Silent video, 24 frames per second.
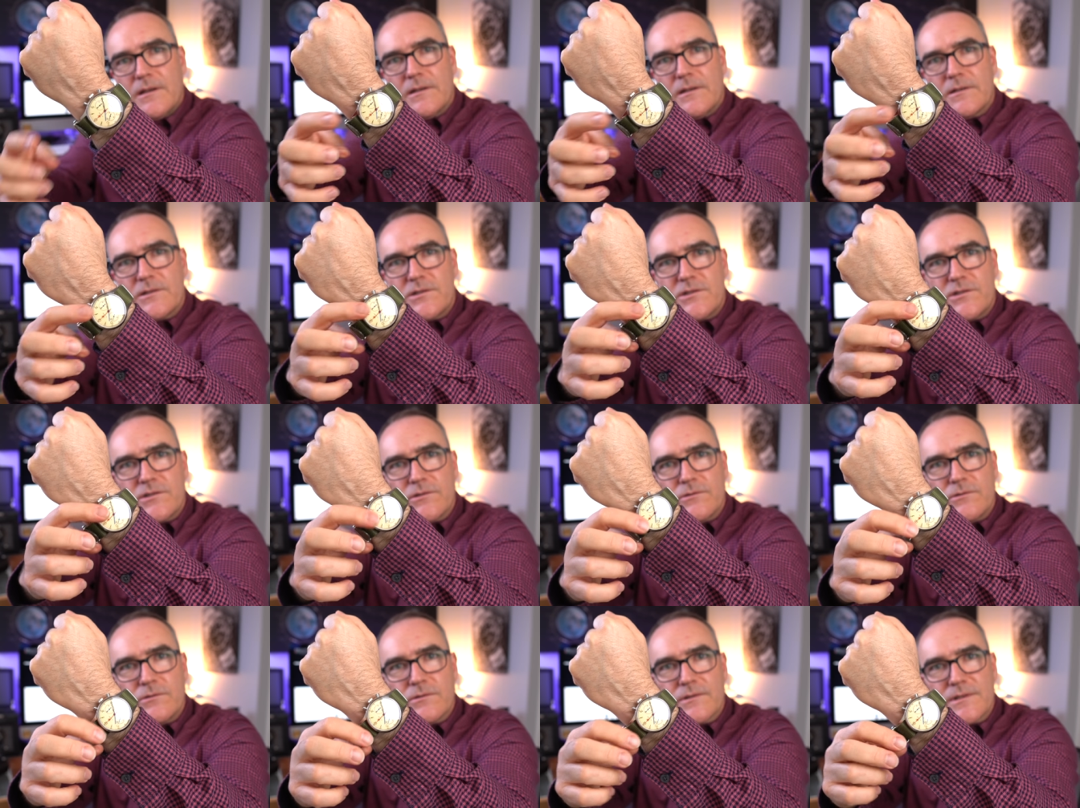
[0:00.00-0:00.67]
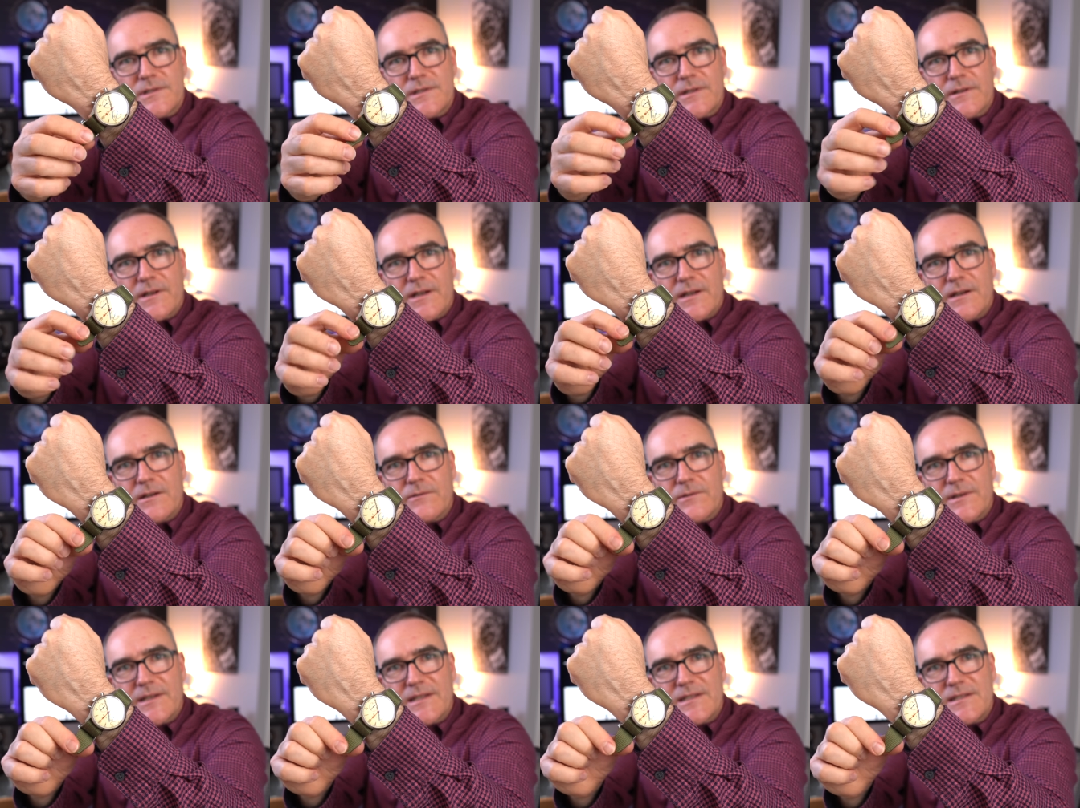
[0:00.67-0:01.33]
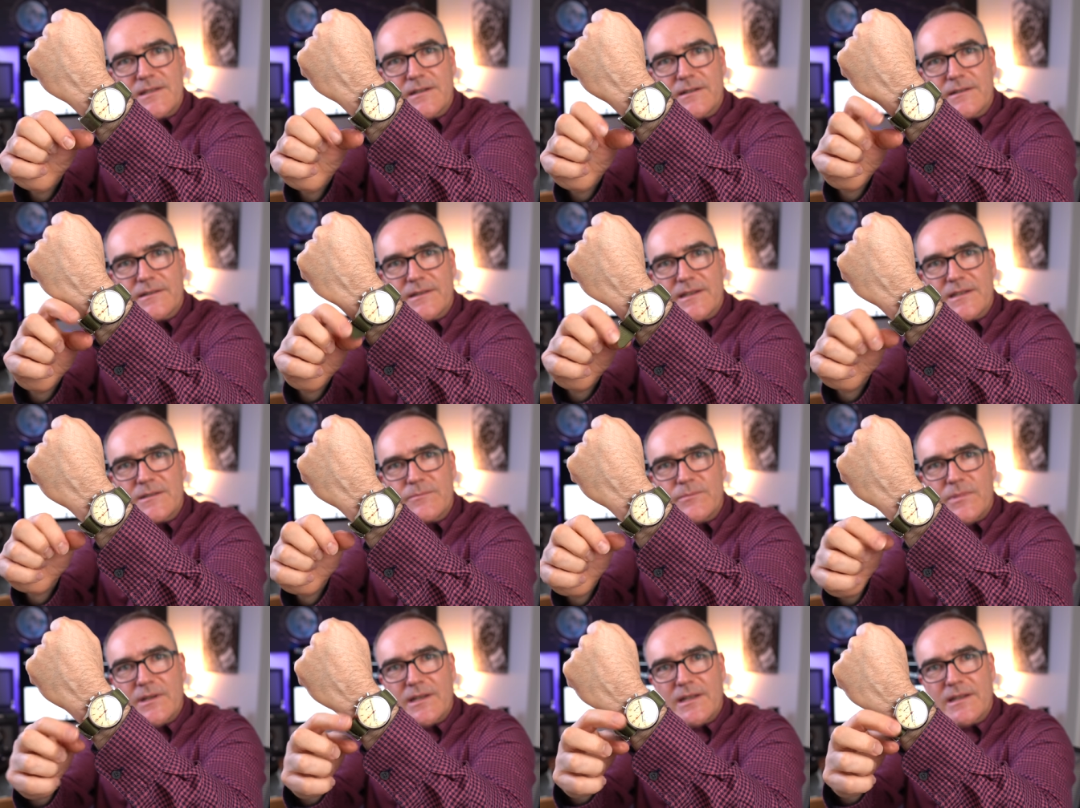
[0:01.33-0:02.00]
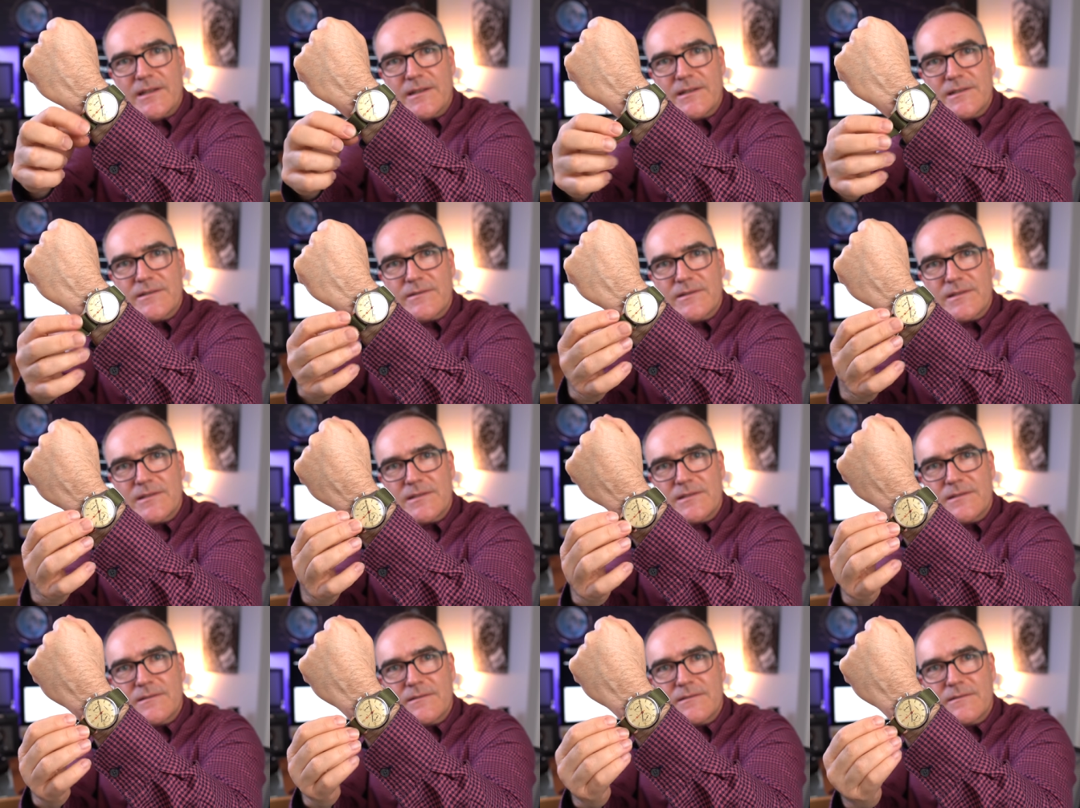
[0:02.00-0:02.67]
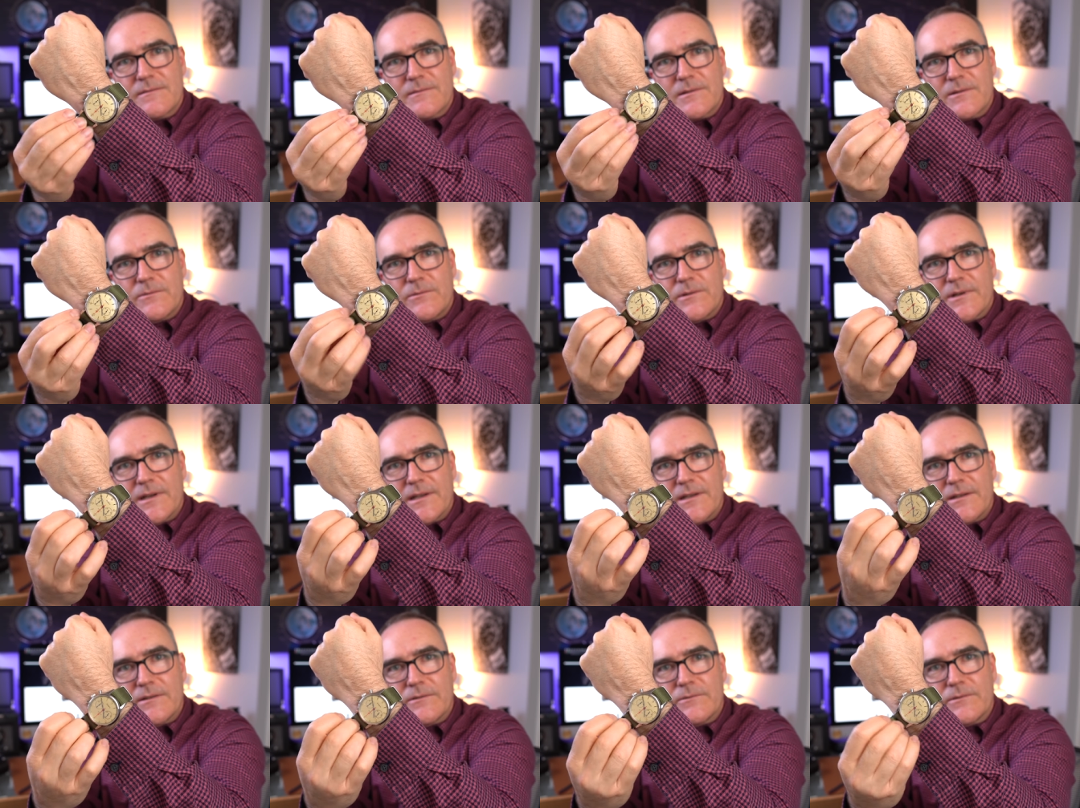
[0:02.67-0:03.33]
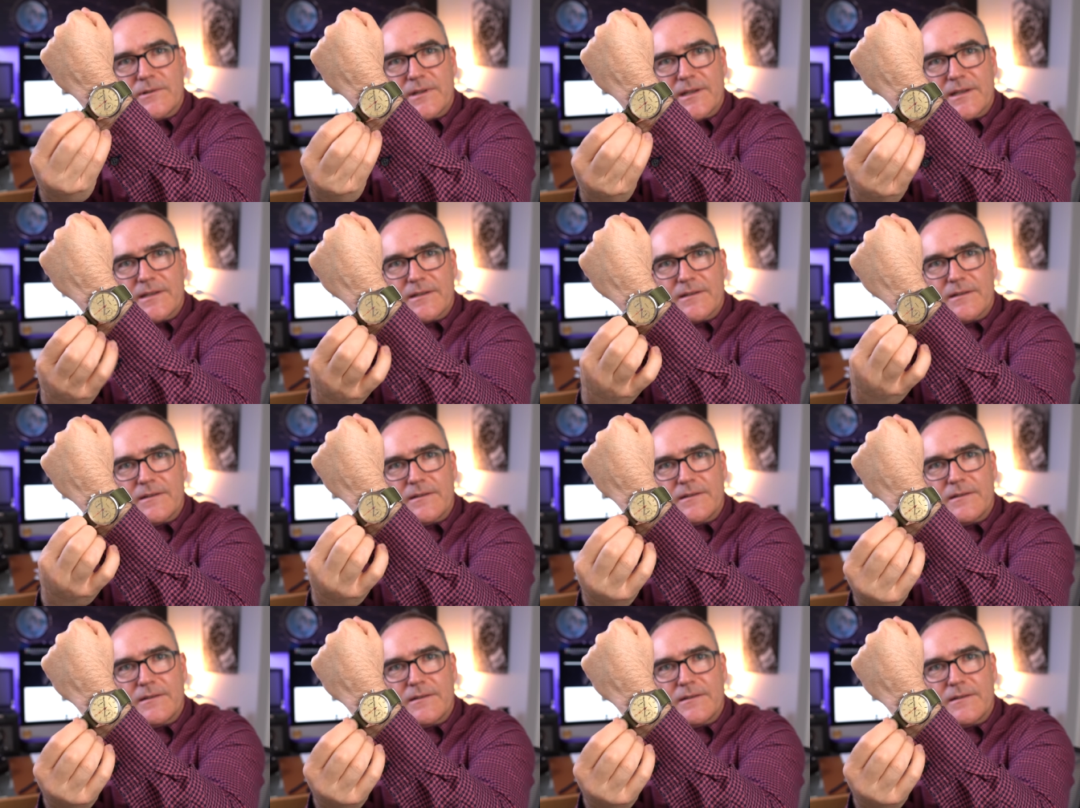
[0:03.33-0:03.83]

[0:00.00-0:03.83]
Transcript: short, so I can't really tuck this bit in. So it's quite annoying.